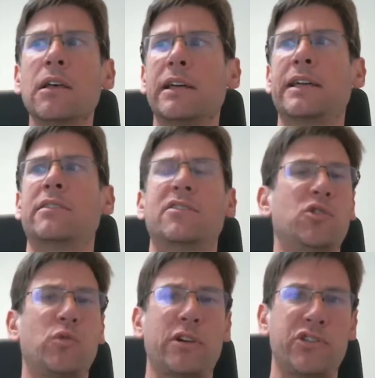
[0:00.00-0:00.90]
Again, this
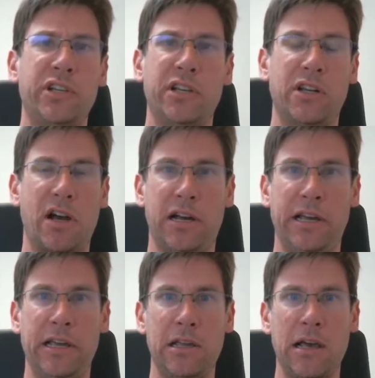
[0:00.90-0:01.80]
is where she and
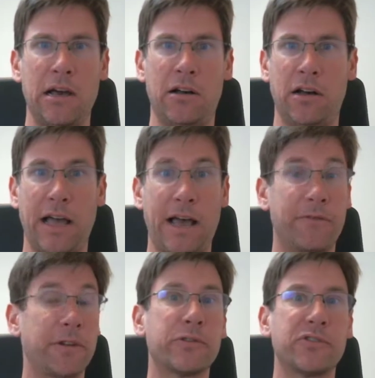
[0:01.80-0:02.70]
I
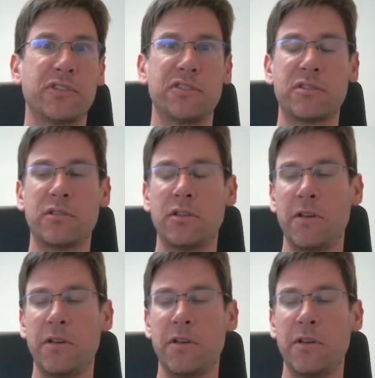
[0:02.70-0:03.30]
have differences.